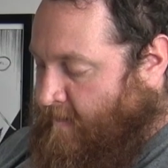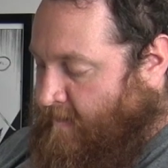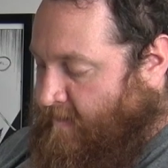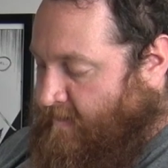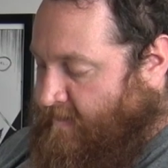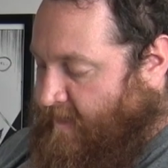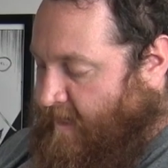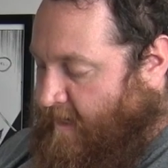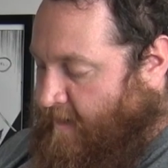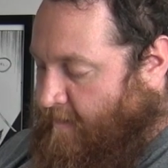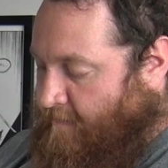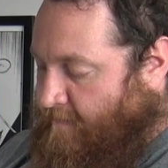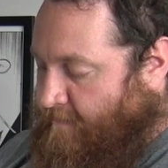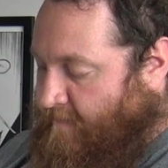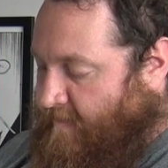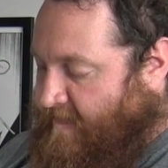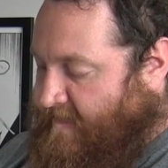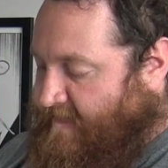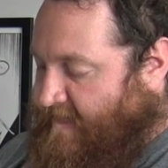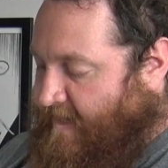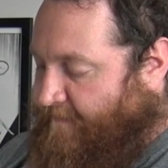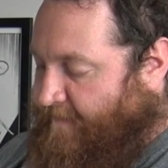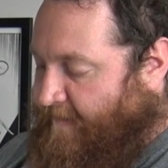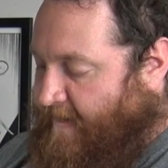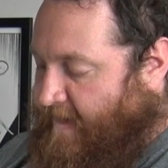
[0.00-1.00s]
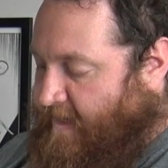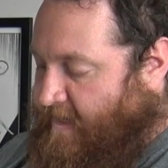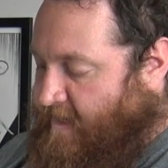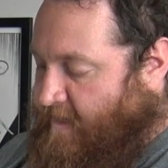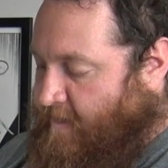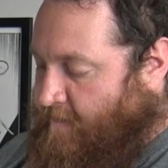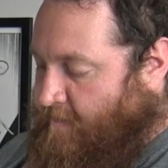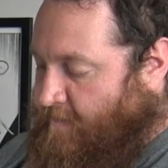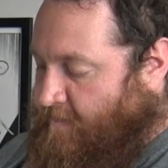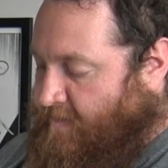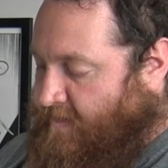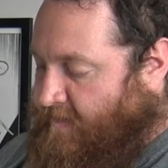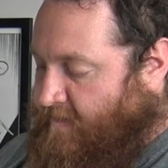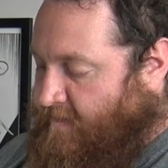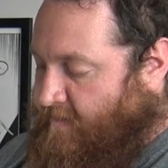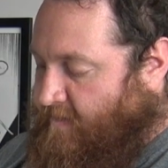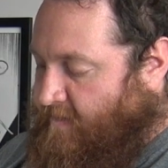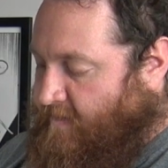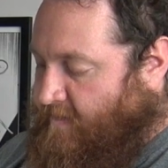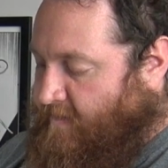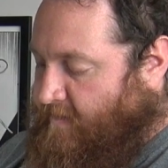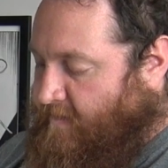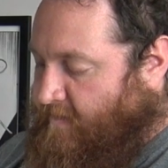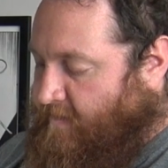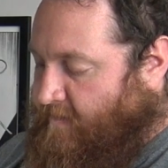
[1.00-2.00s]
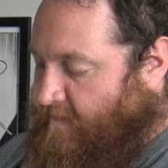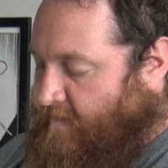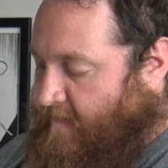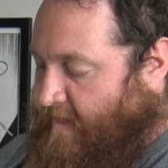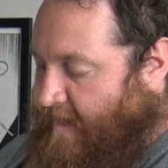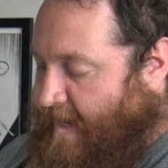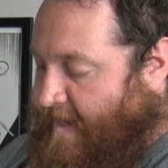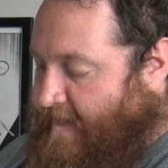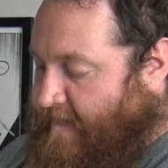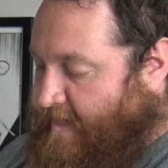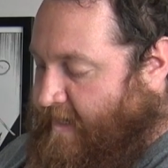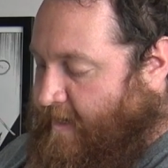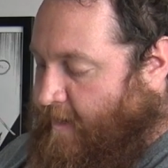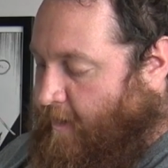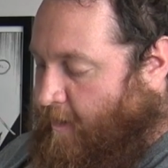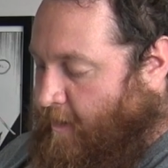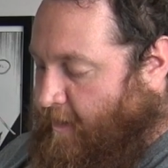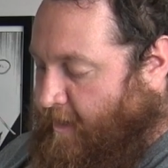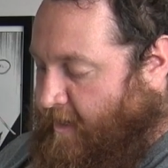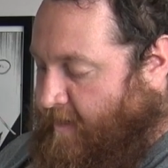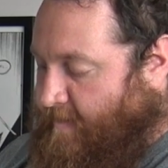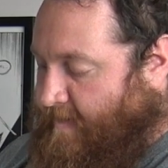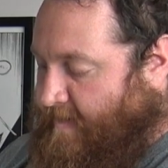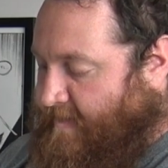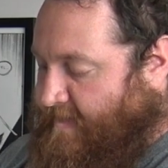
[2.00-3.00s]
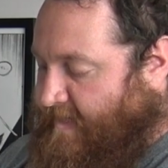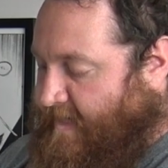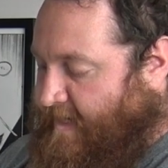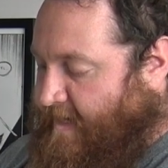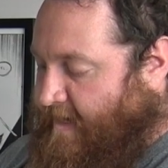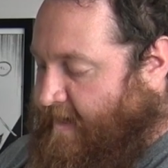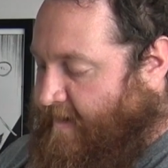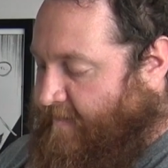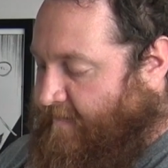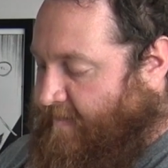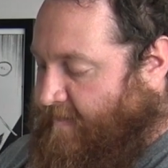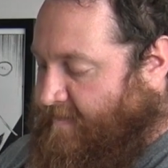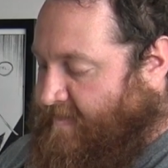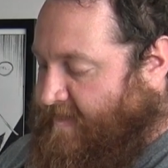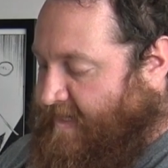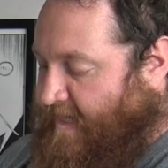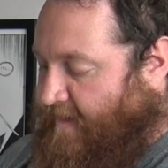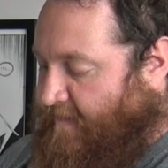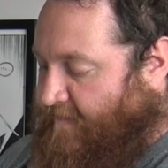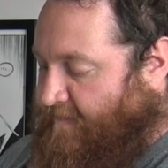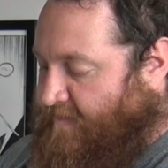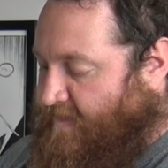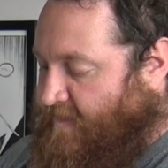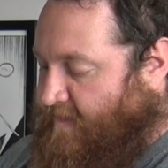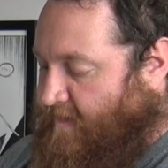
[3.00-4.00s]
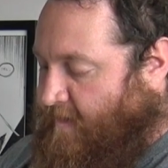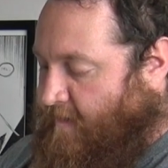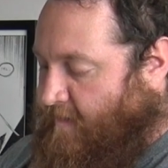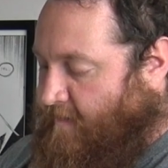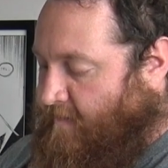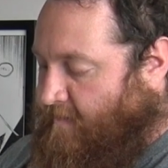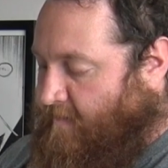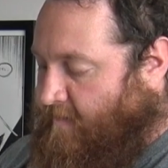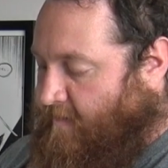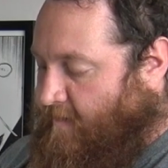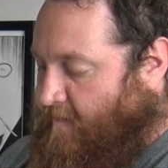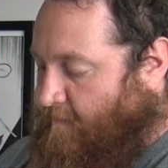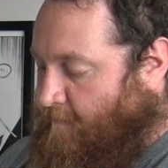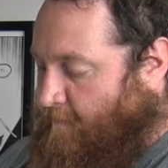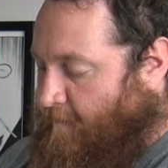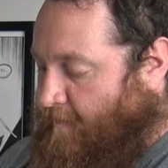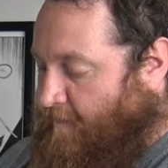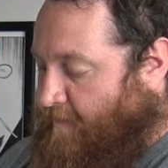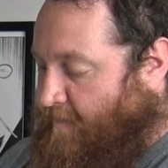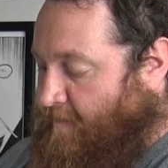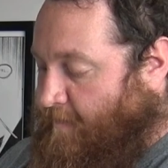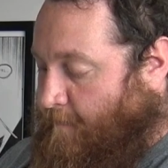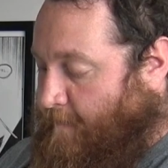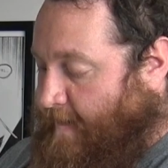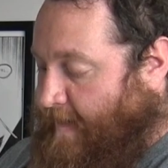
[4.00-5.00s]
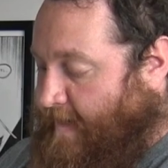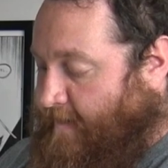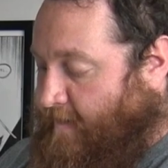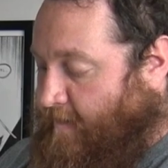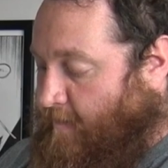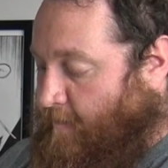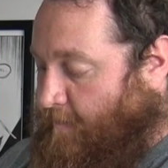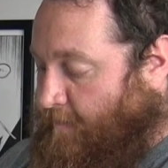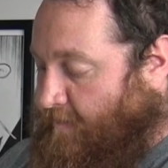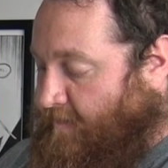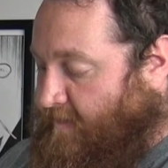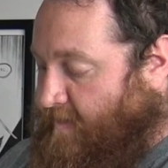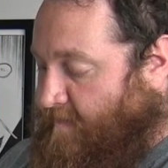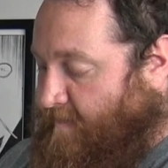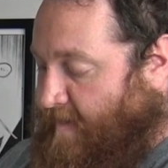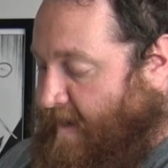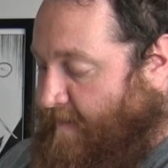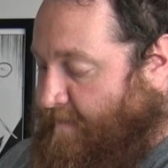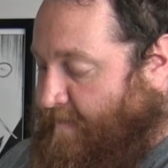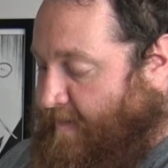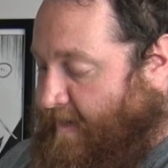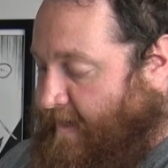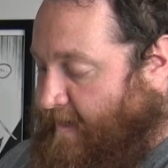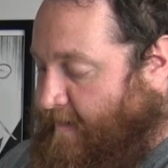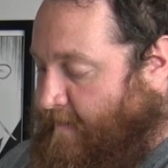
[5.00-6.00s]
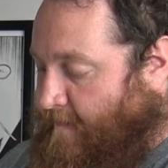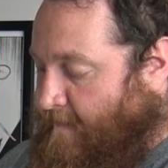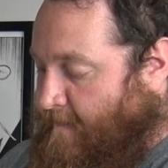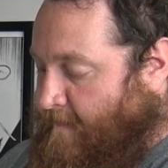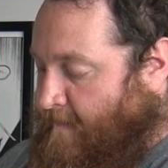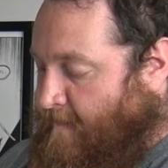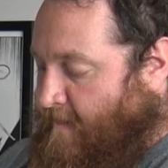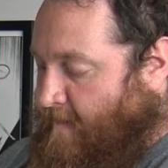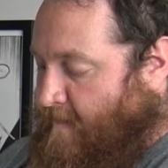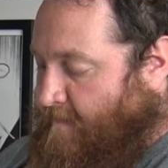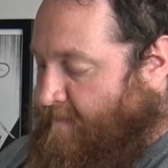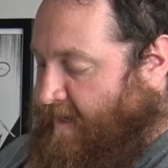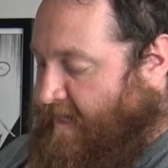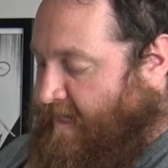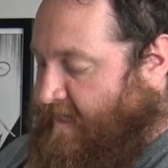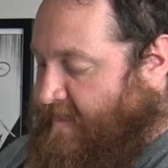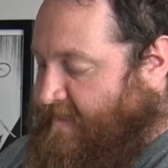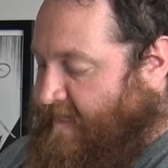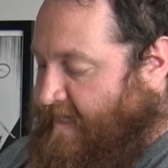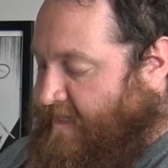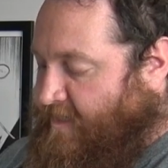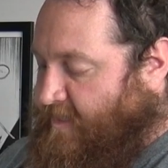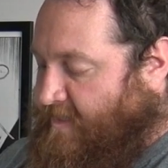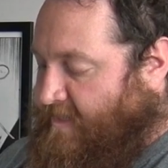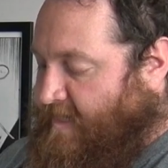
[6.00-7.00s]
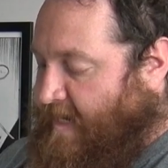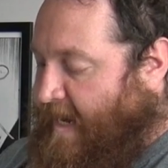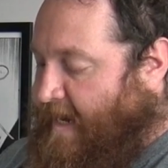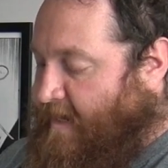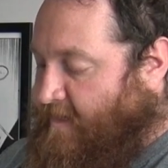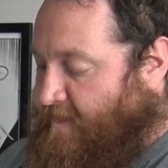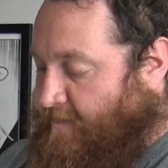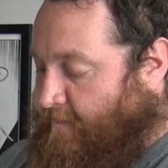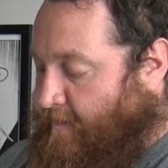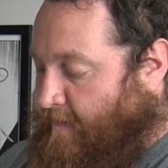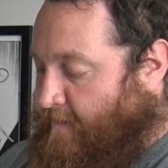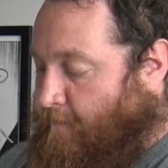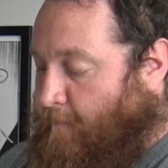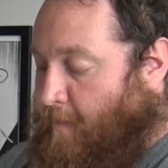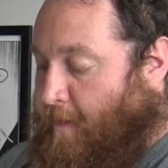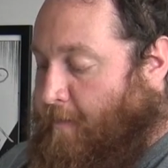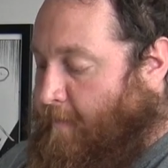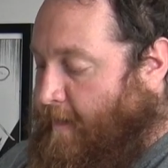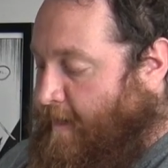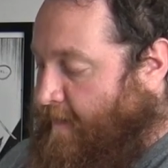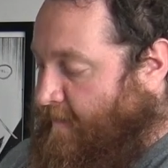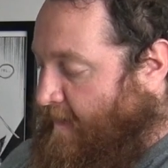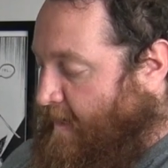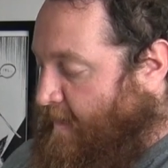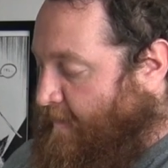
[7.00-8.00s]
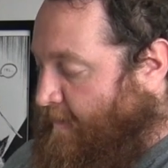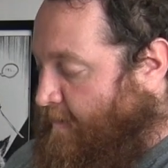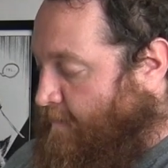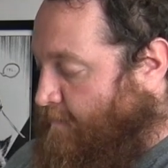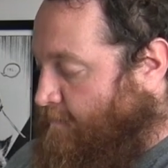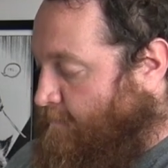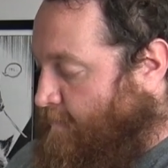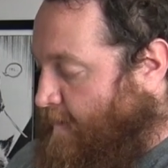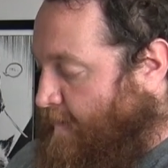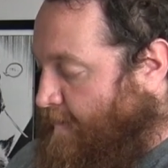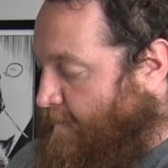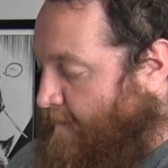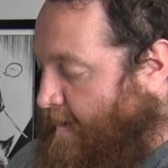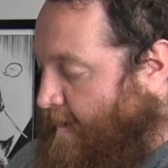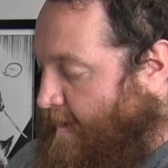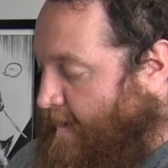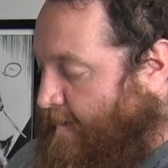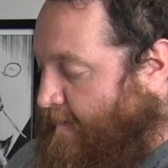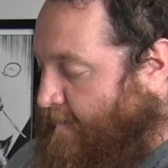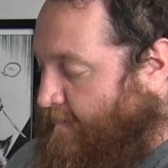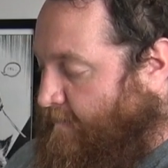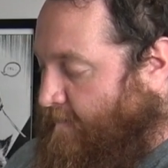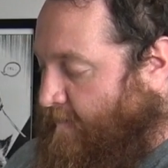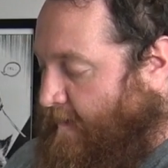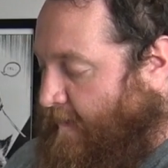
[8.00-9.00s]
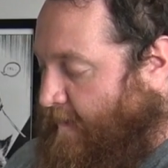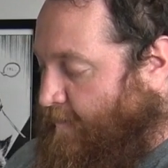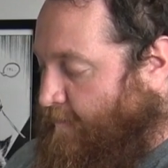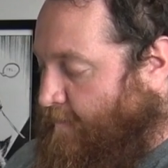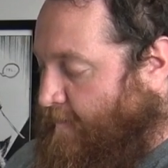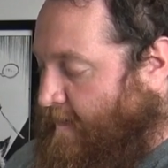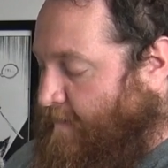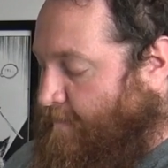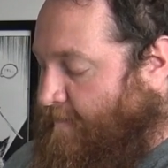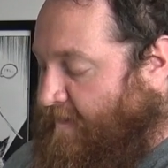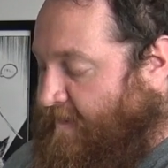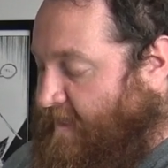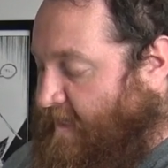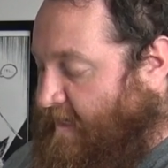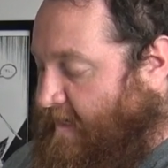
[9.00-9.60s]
So these FAQs ending arguments in and of themselves are worth their weight in gold, in my opinion, because they just answer it one way or the other, whether I agree with